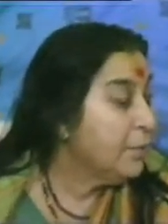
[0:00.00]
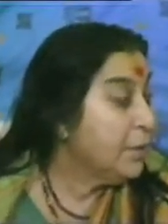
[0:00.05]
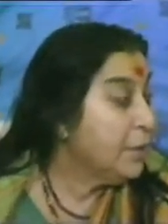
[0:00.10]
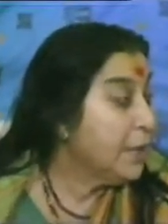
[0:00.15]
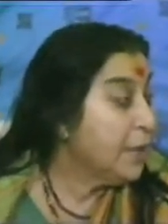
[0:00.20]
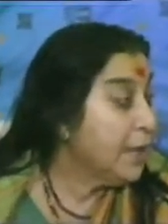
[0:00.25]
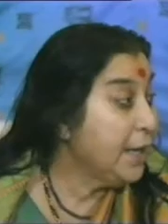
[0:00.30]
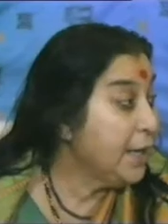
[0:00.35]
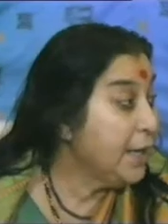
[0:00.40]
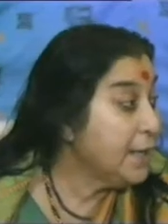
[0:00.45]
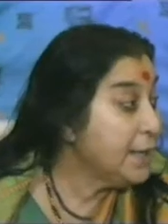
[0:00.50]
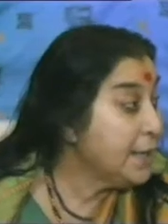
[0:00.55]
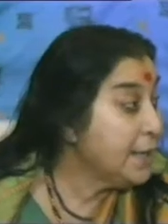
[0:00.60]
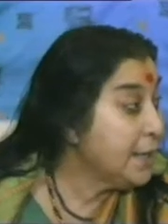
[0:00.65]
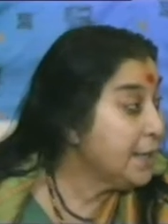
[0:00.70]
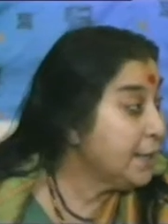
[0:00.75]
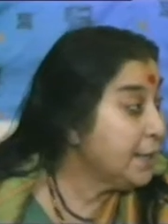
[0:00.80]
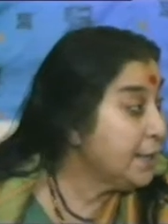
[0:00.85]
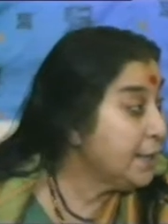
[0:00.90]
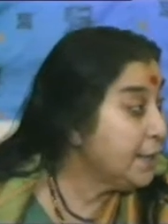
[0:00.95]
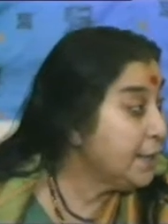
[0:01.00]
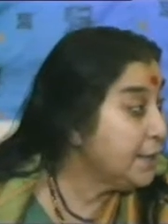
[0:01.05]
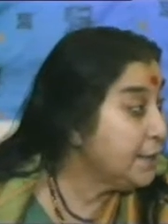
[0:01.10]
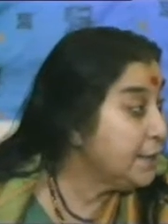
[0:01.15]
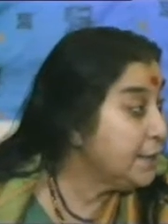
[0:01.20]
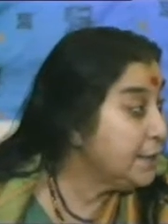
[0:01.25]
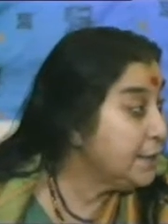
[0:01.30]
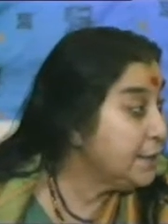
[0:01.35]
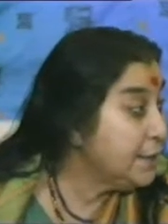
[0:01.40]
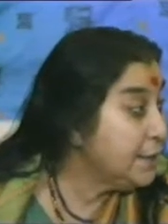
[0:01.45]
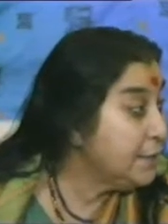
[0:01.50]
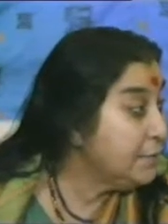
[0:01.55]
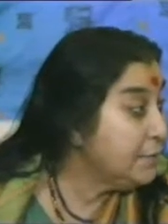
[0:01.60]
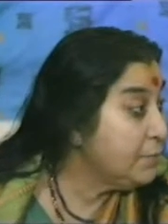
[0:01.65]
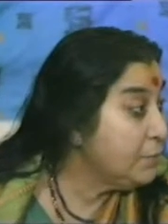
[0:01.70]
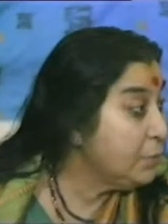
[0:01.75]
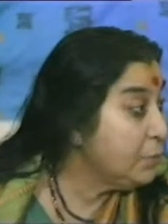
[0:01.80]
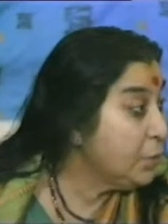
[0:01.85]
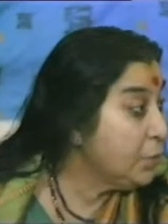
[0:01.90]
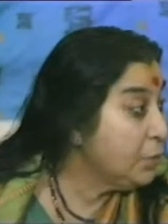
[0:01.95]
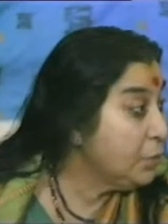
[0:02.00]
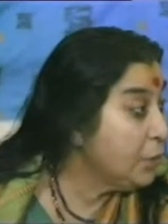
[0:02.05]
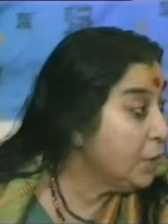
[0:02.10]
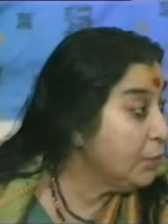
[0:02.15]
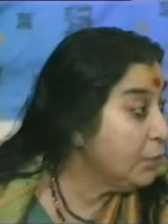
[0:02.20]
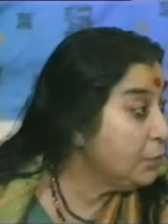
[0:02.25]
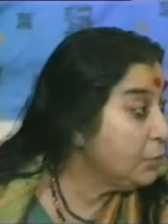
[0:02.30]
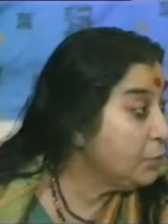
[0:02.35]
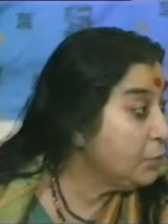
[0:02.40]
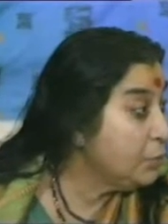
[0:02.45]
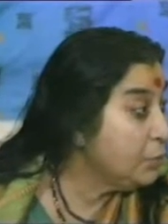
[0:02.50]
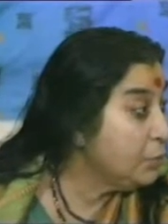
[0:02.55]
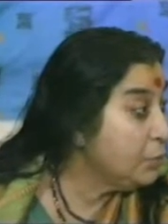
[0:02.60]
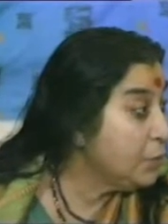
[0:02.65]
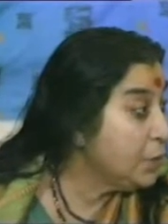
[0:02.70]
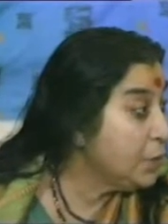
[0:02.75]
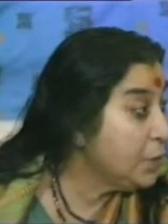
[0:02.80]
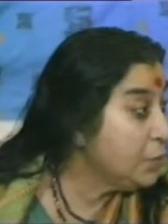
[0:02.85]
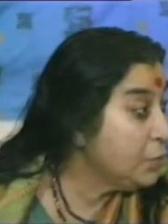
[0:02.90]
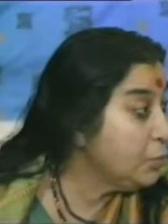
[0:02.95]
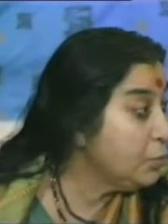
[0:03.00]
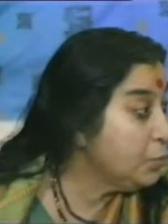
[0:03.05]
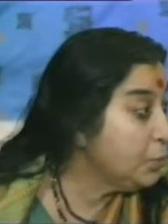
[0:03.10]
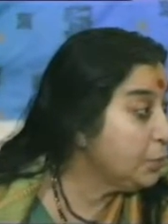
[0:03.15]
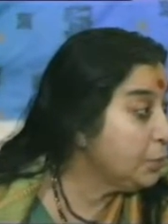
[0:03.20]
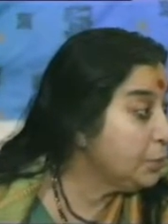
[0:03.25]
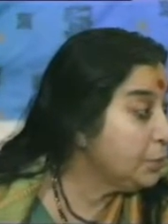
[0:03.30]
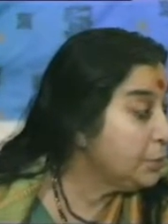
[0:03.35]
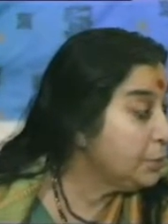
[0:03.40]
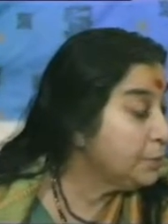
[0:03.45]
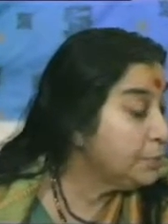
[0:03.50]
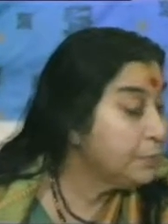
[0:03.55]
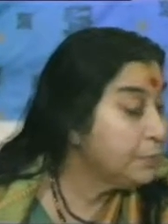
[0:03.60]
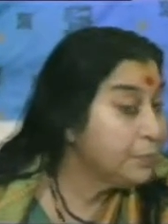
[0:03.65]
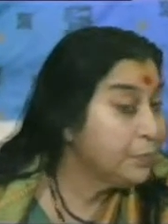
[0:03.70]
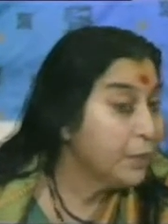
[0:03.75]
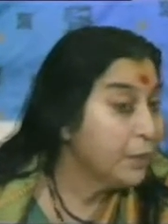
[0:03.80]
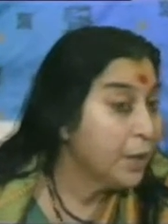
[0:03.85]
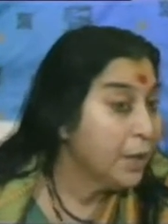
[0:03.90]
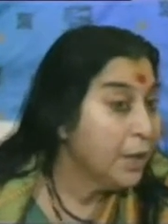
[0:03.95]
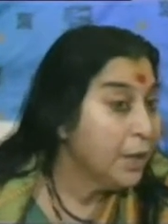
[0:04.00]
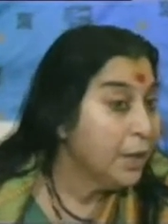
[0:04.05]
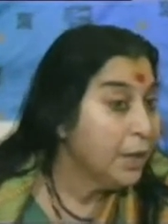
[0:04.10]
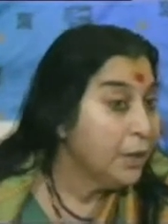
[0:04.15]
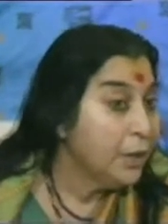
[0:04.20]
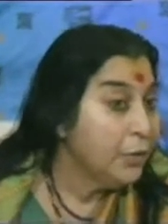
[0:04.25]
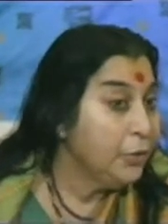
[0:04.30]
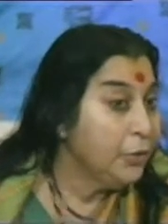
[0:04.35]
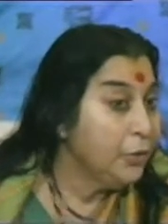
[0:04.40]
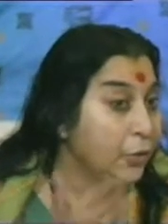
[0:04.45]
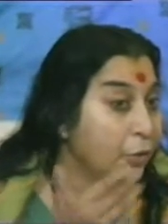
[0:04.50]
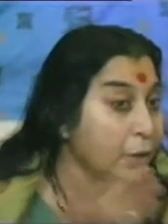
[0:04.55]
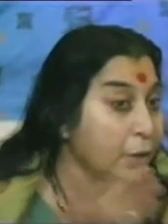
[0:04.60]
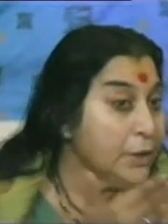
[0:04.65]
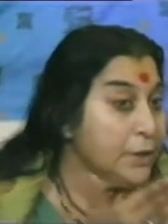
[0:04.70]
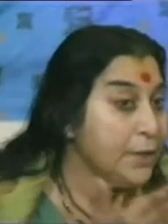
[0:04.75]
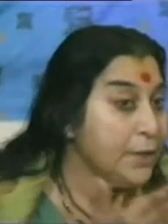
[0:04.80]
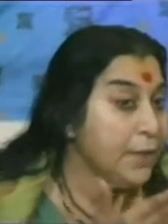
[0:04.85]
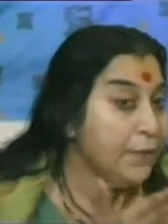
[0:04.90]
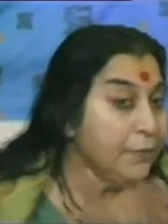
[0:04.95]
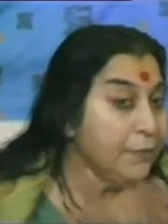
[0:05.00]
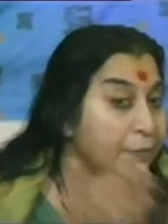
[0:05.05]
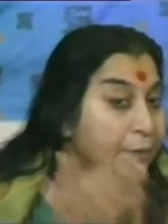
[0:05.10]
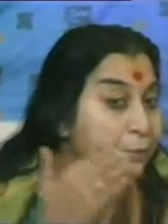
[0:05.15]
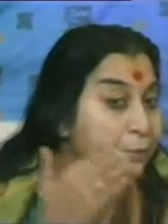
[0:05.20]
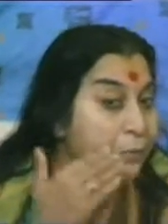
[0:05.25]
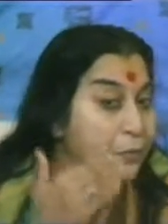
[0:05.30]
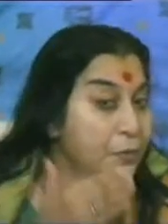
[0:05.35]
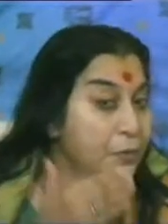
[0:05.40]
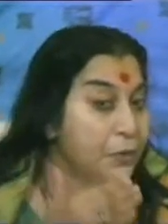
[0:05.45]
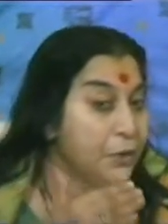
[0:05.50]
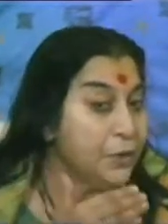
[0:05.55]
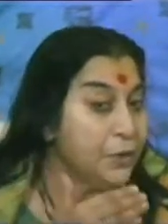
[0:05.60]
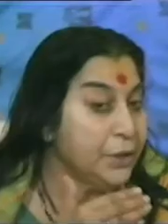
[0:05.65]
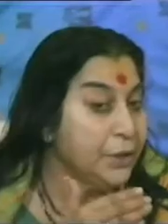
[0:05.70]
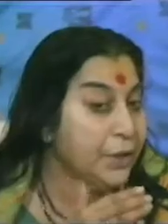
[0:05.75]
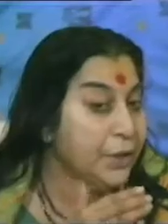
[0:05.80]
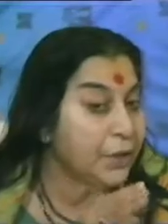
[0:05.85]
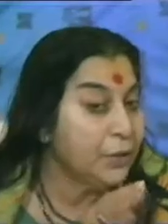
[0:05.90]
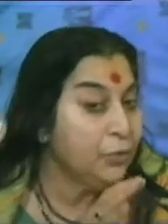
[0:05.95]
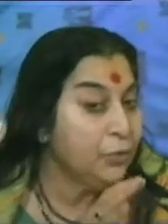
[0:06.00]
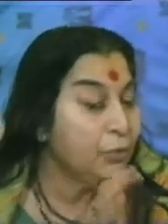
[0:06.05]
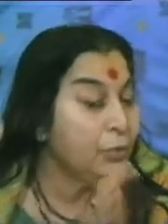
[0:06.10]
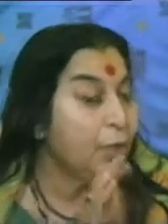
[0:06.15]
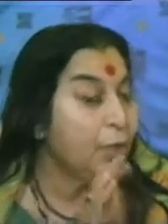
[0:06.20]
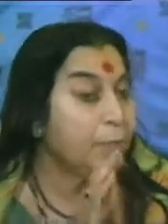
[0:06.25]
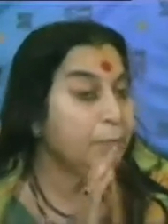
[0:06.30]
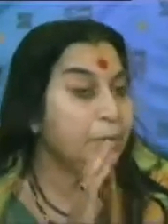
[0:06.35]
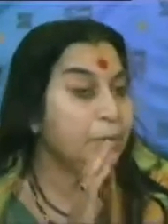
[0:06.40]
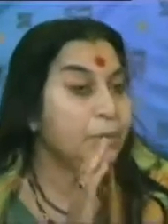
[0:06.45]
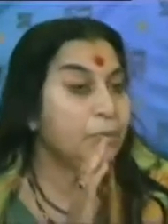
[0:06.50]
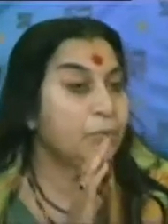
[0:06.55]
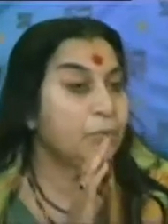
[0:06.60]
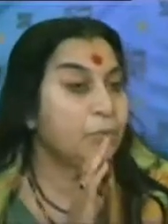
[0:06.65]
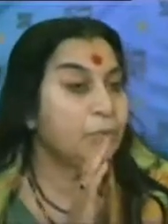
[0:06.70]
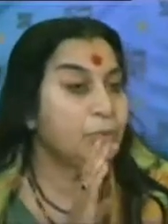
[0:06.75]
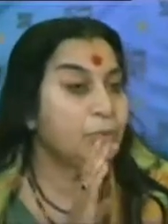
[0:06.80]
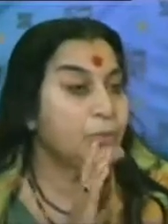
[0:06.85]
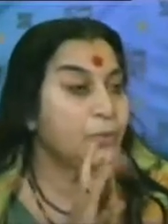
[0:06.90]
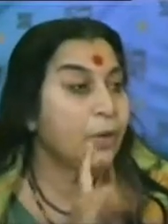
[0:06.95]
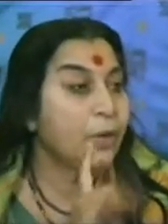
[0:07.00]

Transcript: But unless and until that is achieved, what you have to do is to put yourself in a position that you are peaceful.